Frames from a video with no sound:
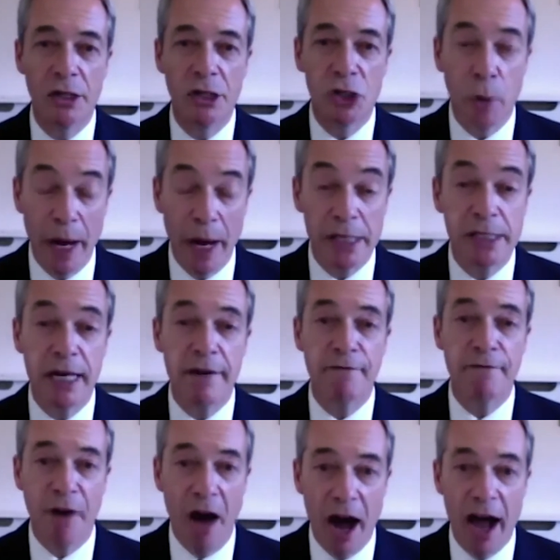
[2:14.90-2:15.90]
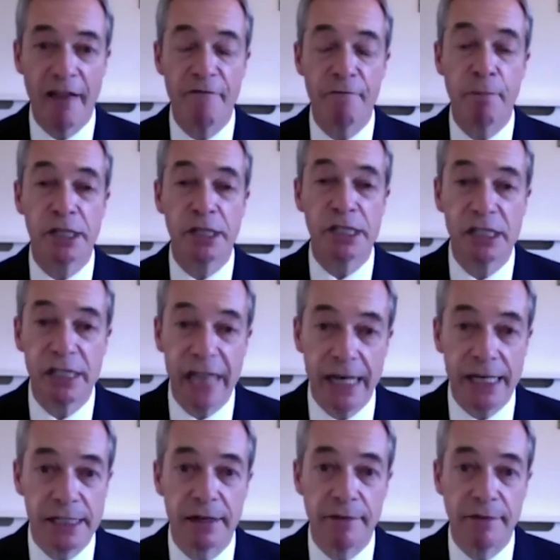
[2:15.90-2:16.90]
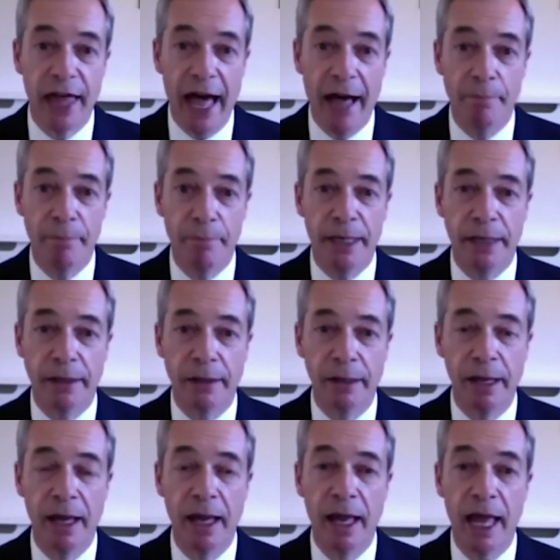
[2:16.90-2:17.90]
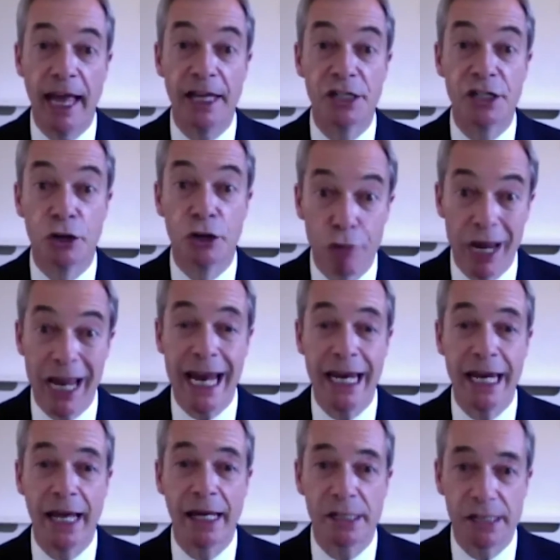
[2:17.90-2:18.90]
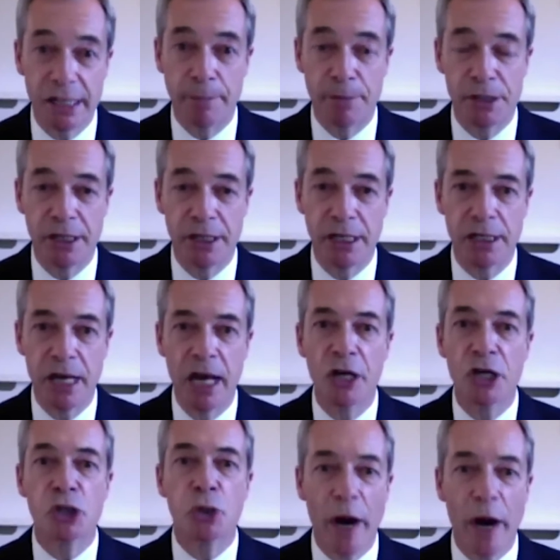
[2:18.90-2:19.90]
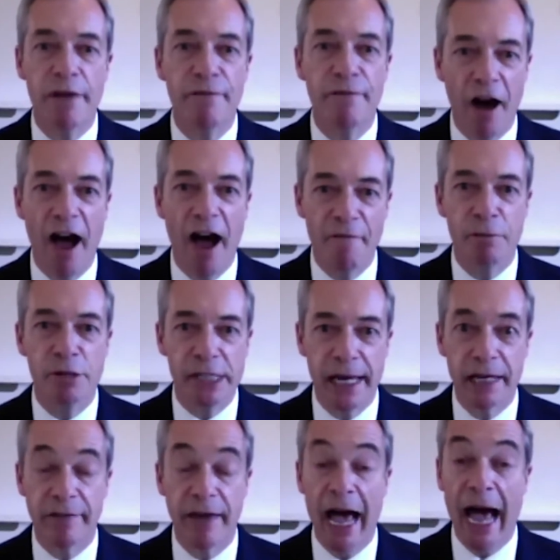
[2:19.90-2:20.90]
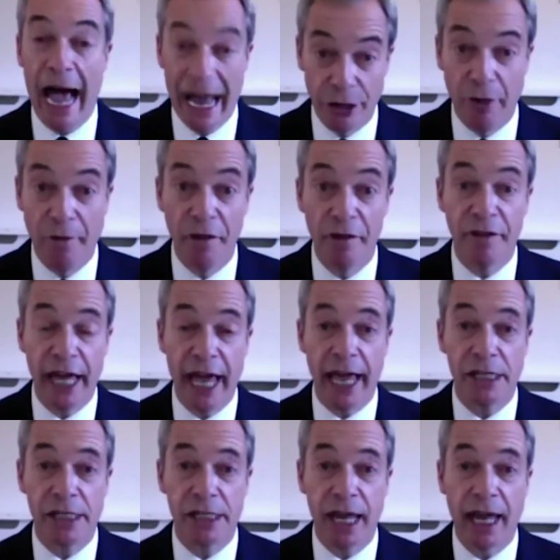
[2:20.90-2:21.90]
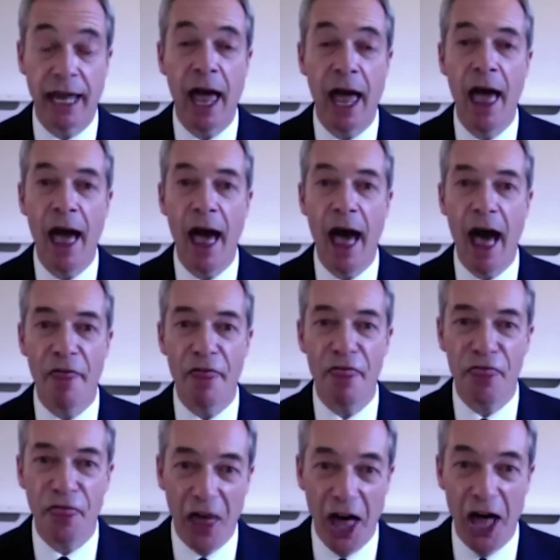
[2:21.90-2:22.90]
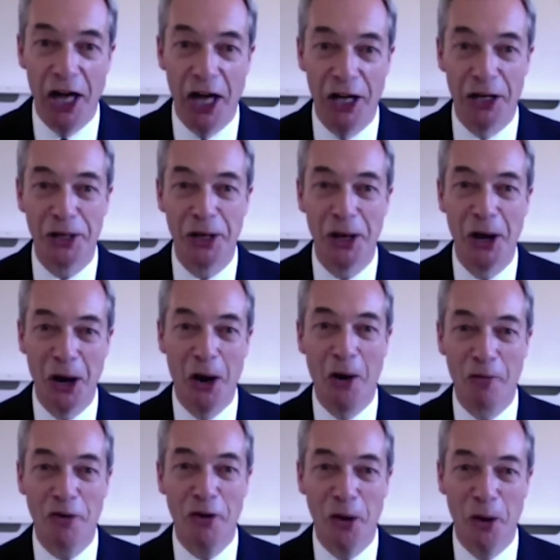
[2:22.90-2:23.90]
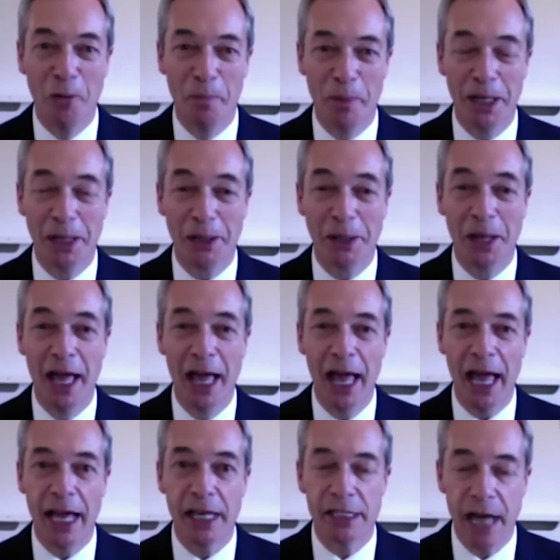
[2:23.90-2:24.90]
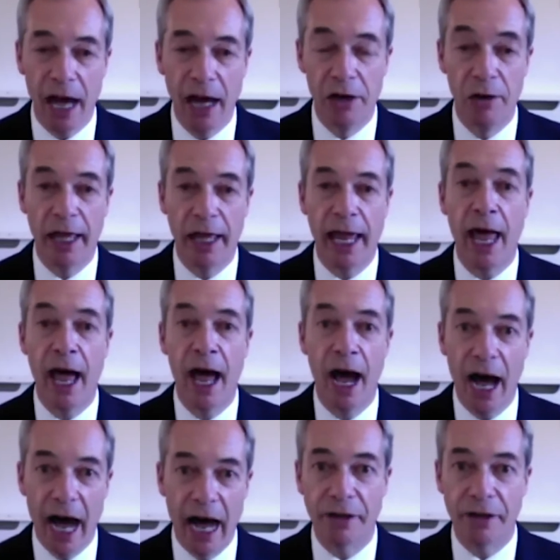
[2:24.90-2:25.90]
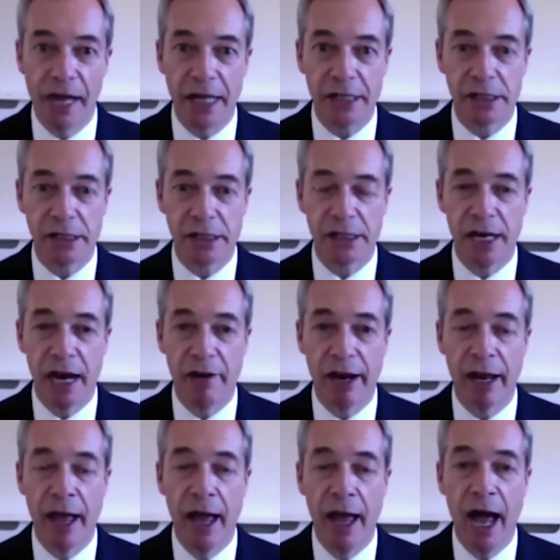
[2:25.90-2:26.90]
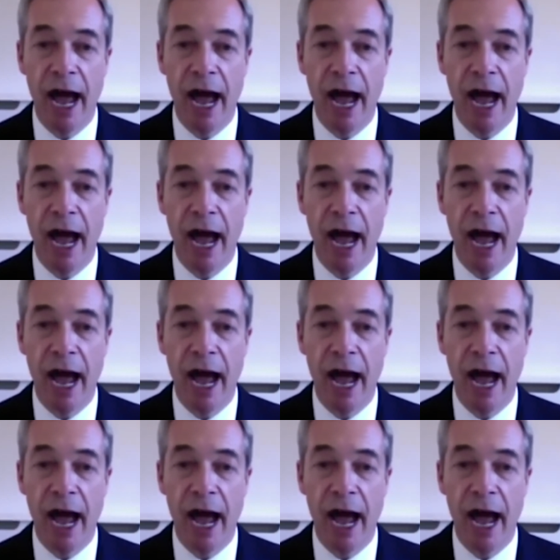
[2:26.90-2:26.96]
25% of that bill is green subsidies. 25% of it, add on the VAT, a third of your bill is wholly unnecessary.